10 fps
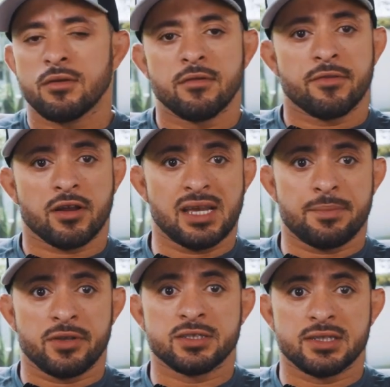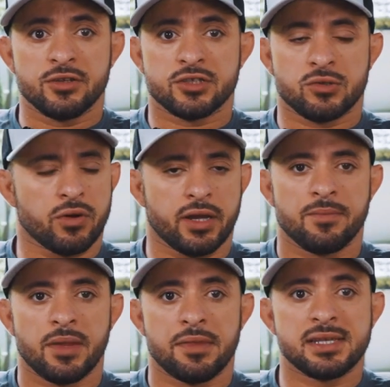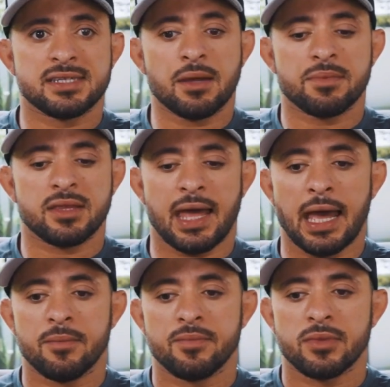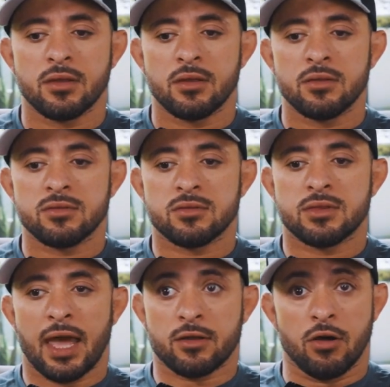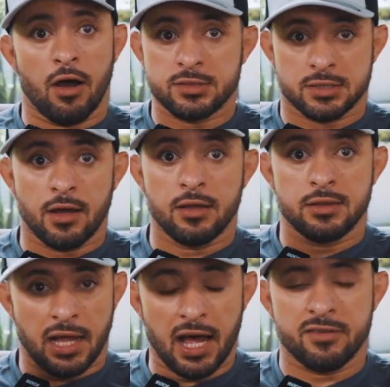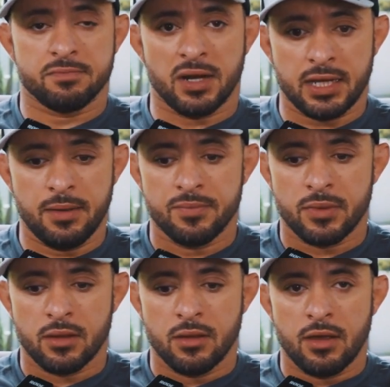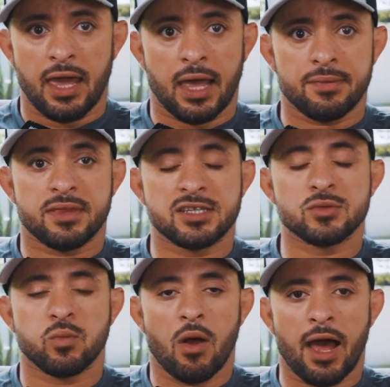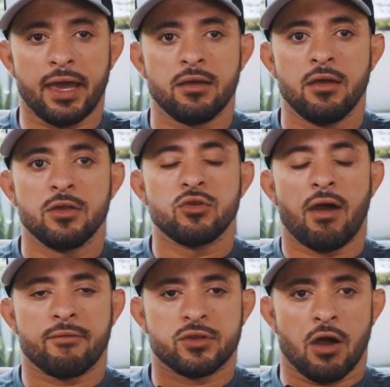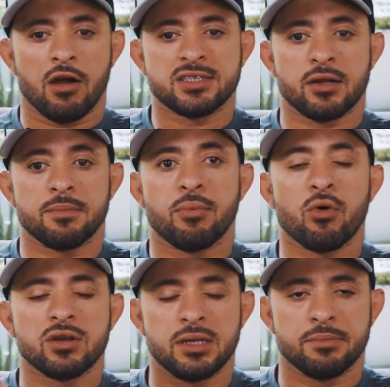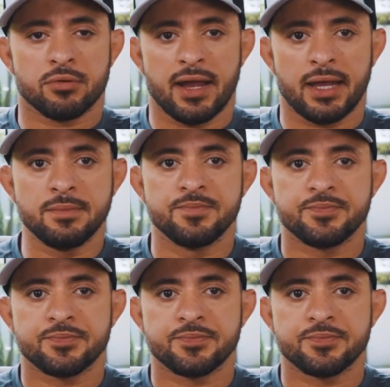for example, here's a little story, and this is something that costs a lot of money, and this is why you have dogs that are poorly bred,